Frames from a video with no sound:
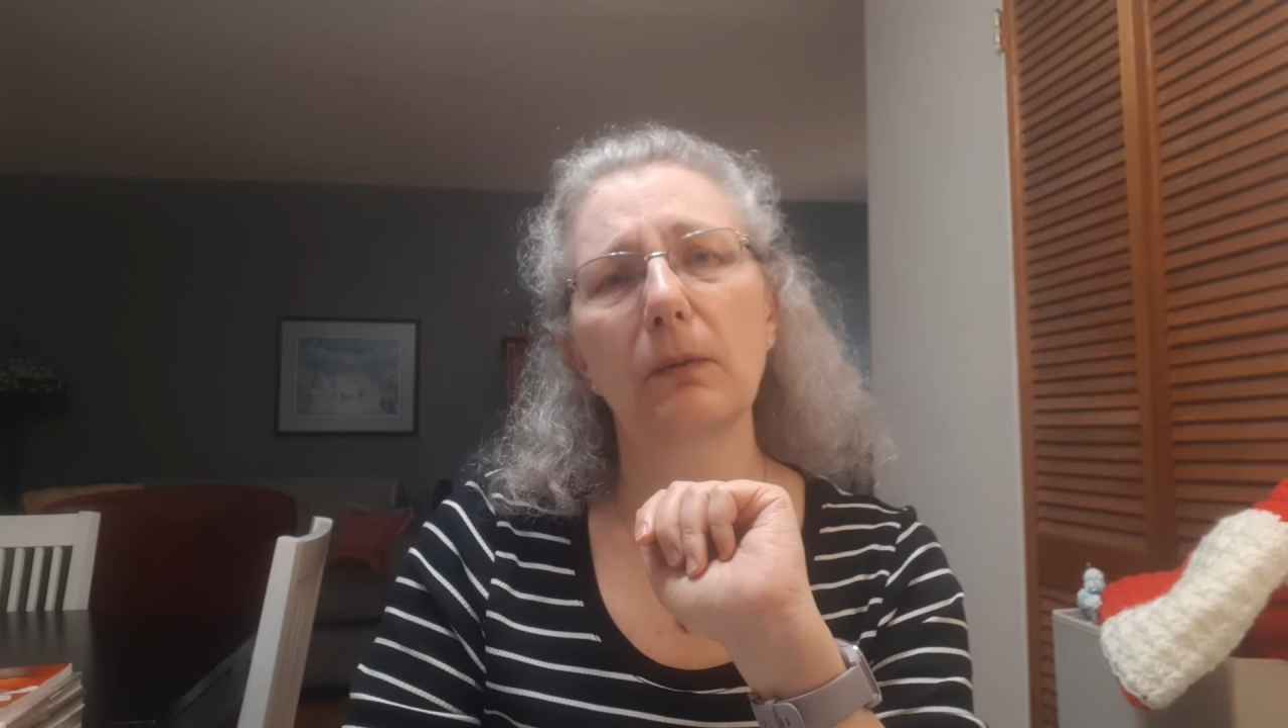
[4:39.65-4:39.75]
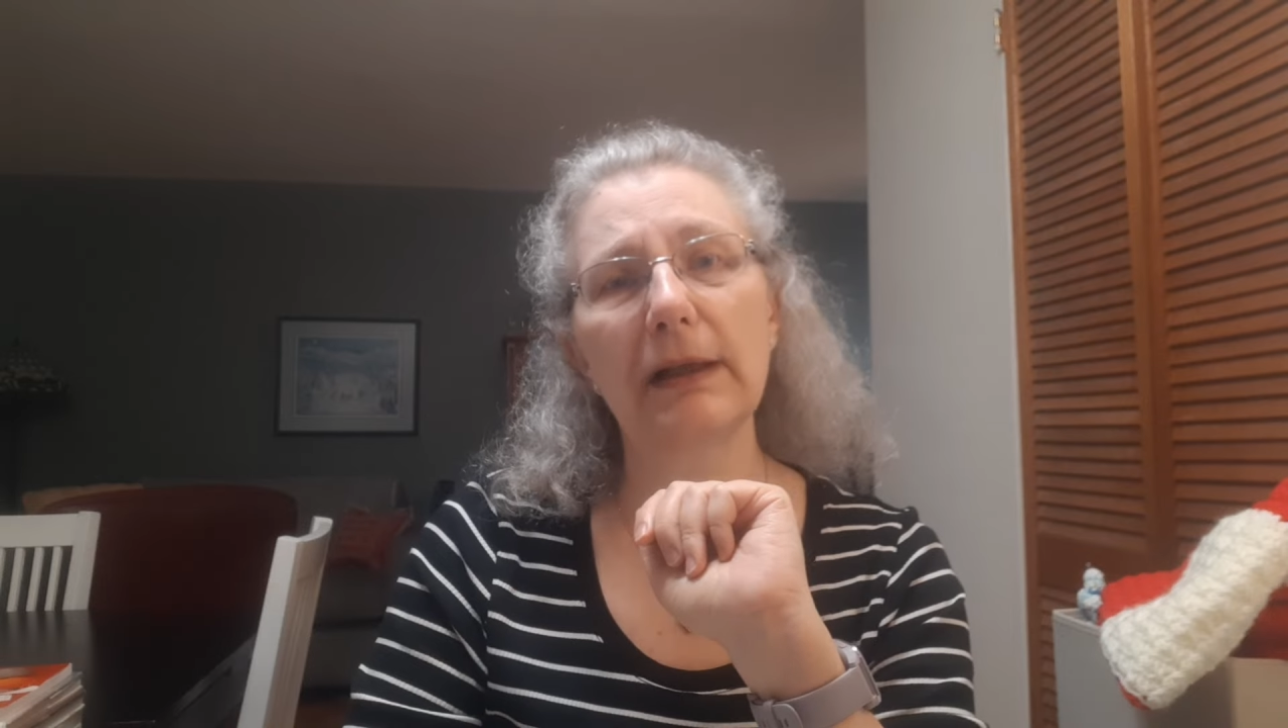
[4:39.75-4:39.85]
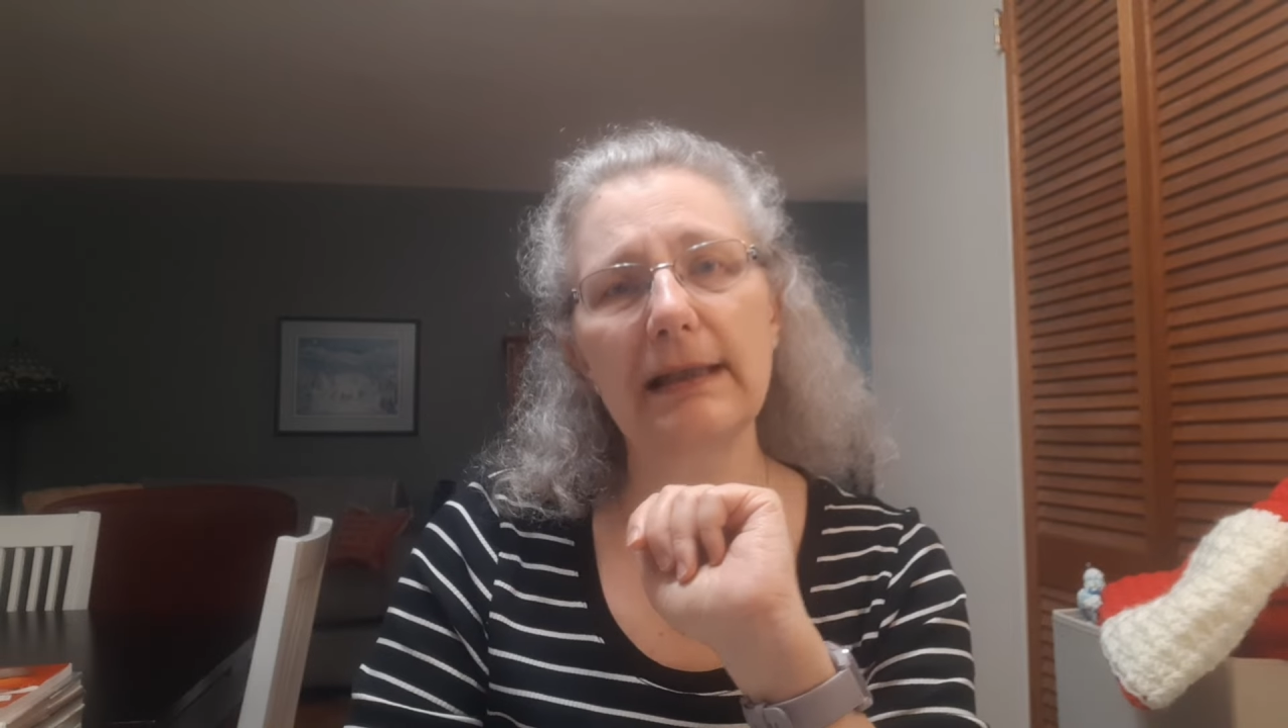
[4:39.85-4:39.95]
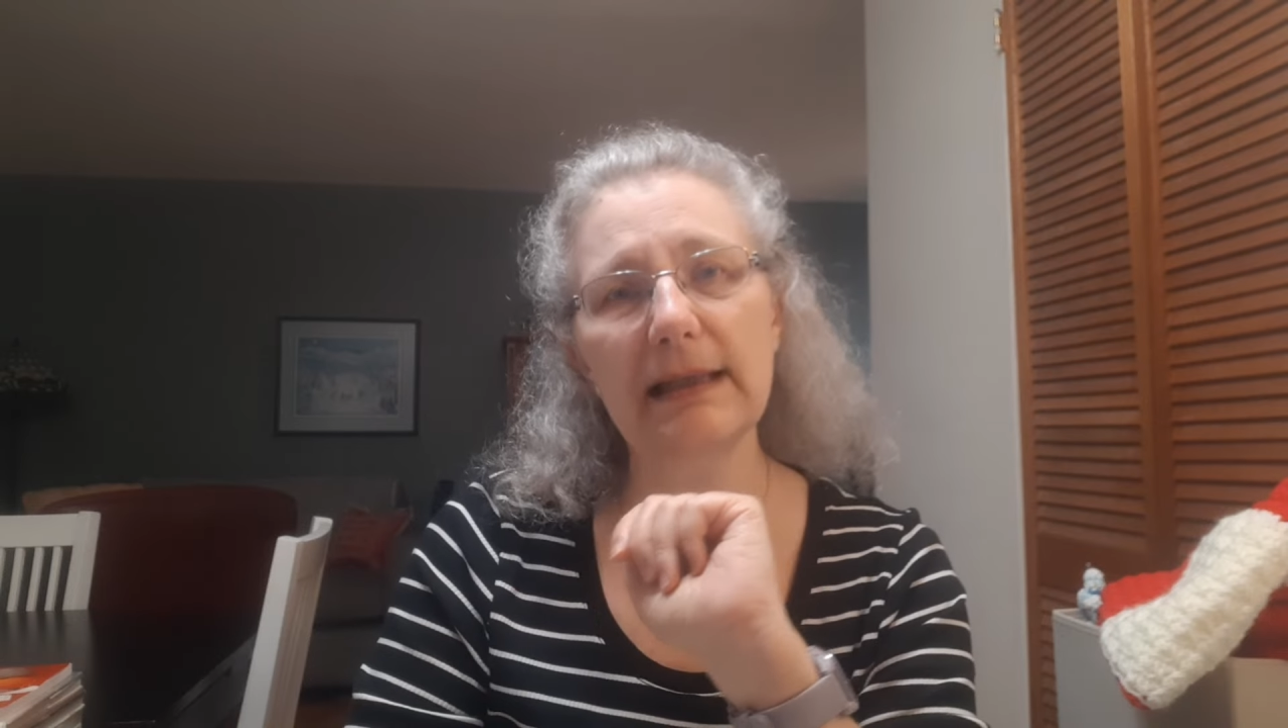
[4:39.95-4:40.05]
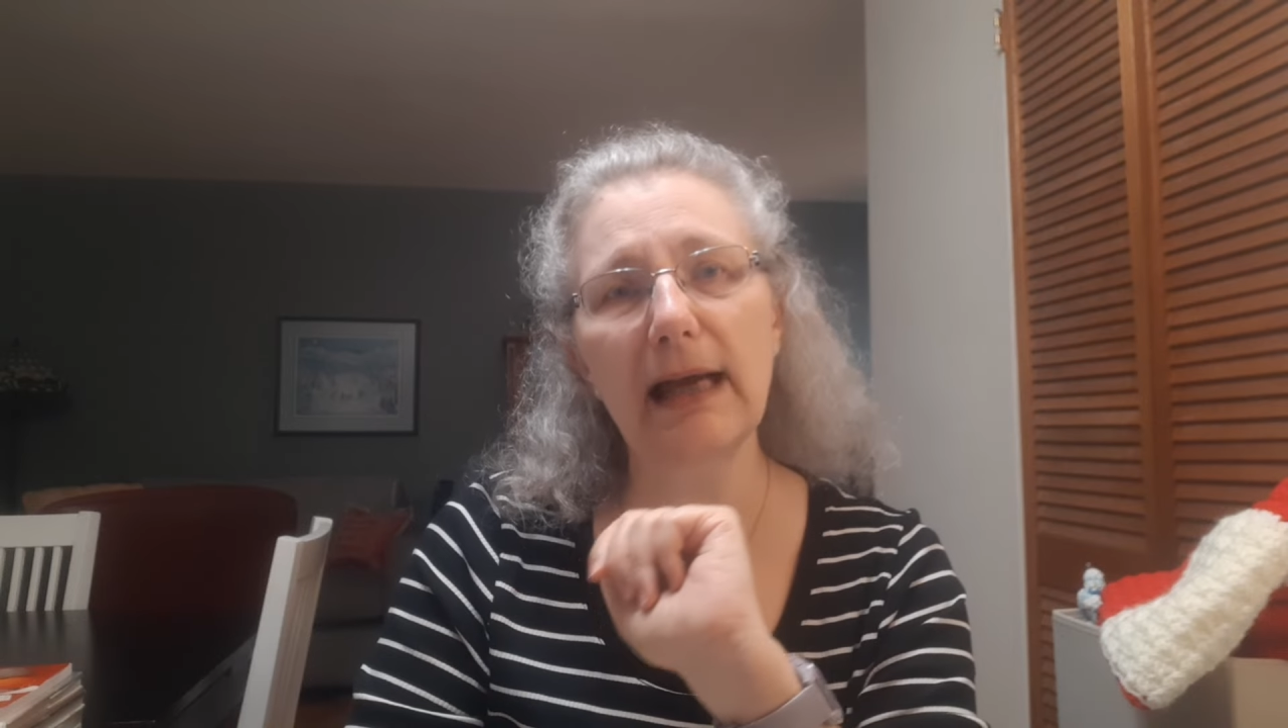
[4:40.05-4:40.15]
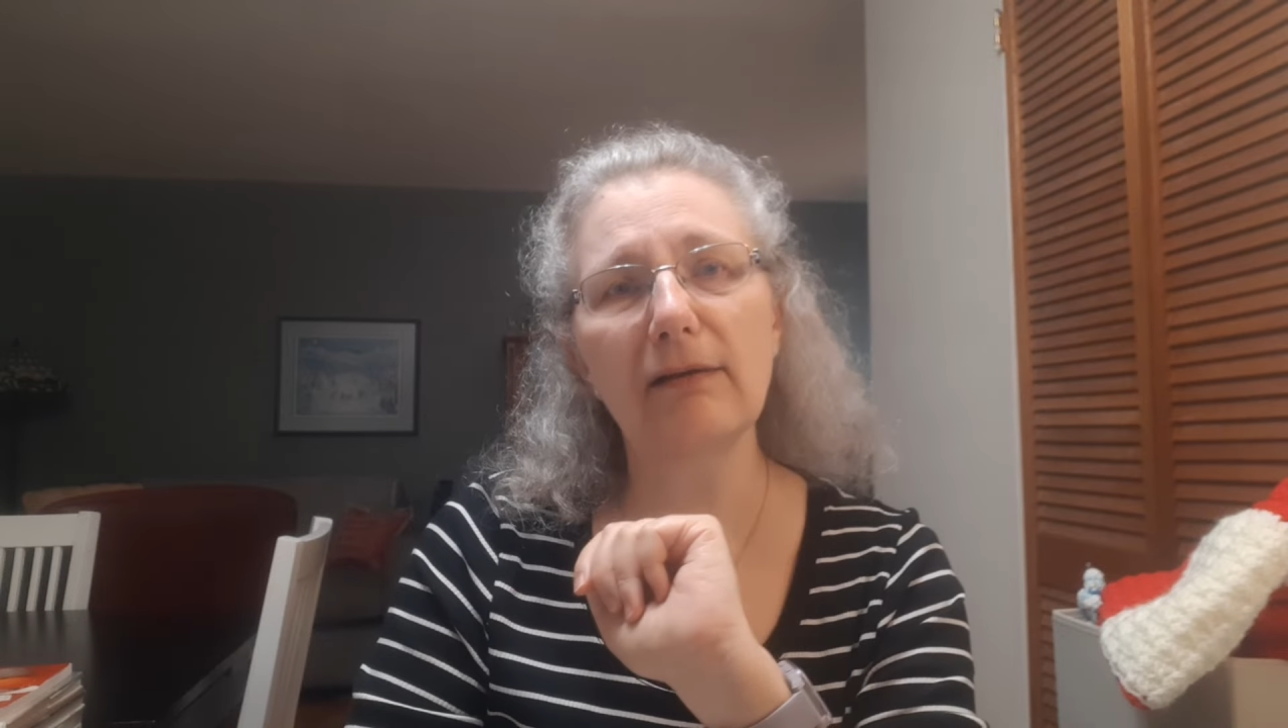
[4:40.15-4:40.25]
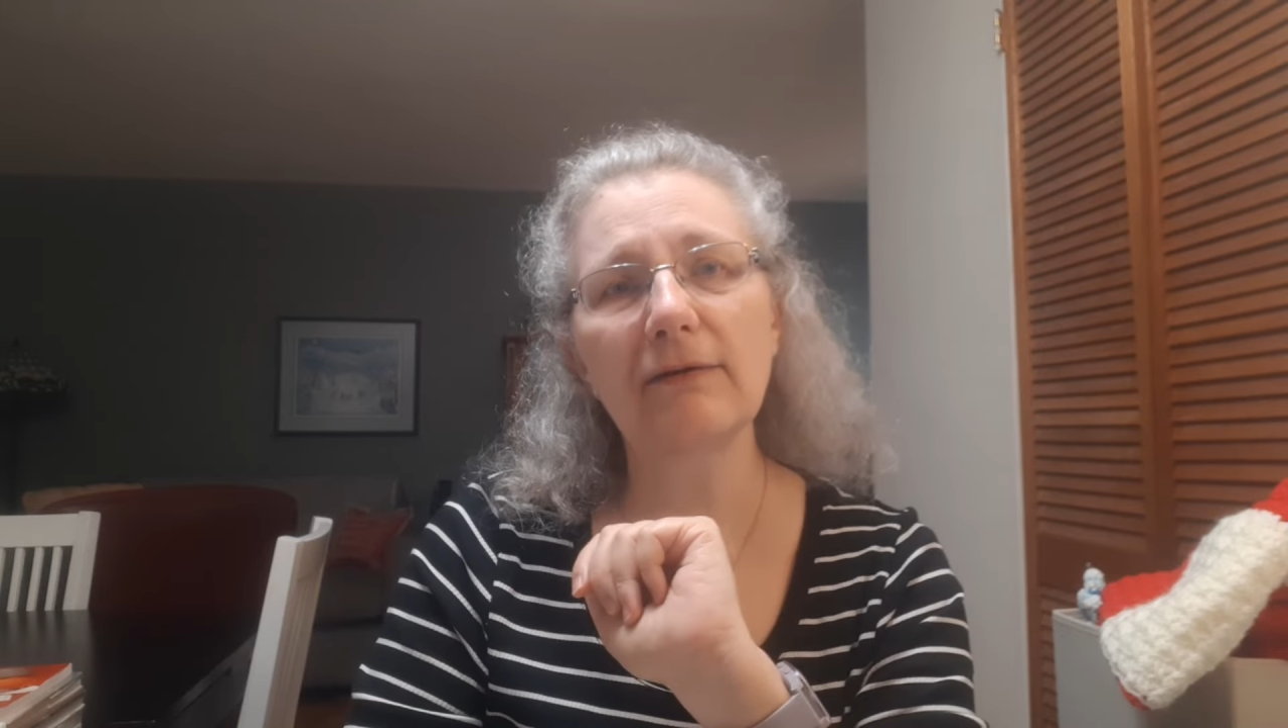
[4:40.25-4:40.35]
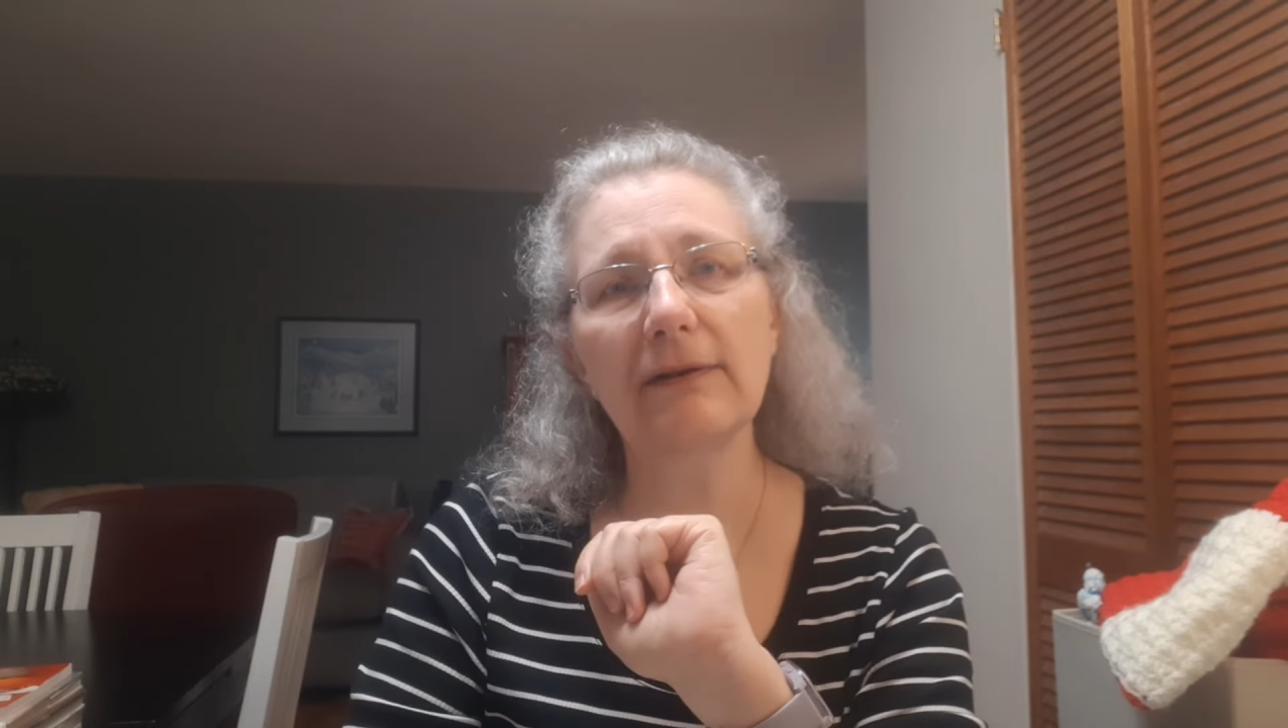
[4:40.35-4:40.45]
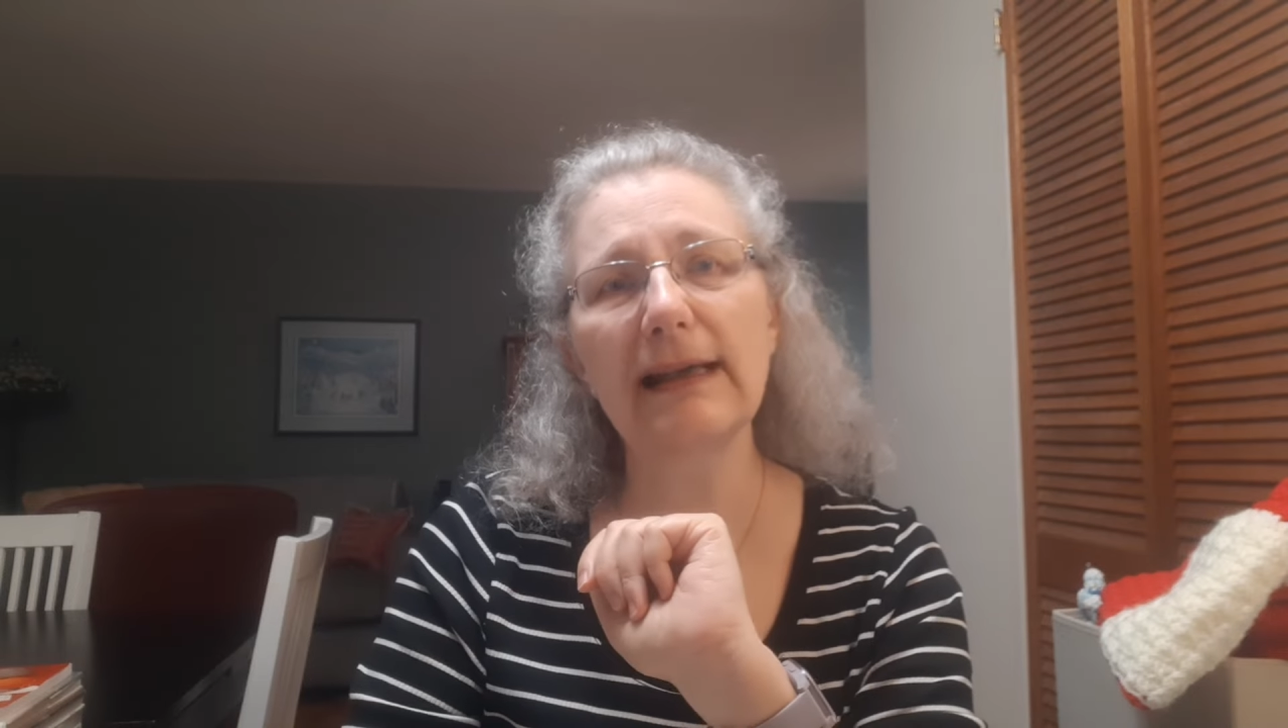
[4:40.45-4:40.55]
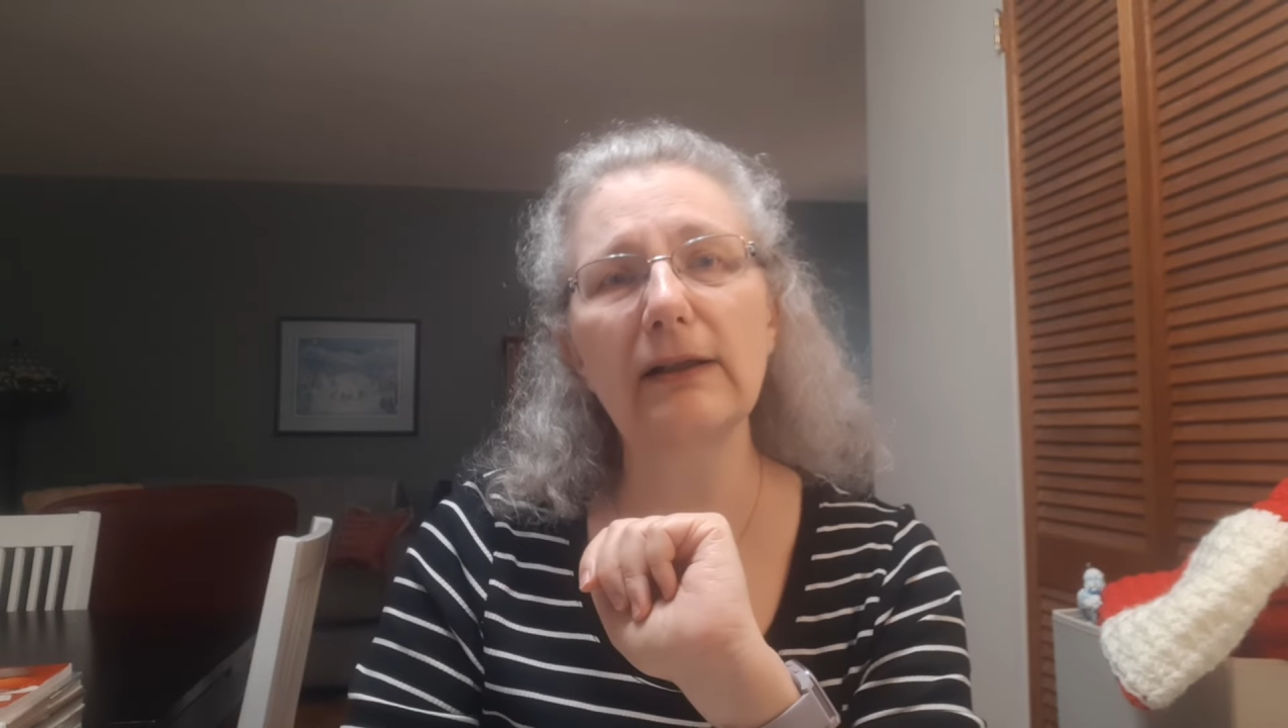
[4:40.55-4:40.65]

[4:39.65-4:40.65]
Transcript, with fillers: oneself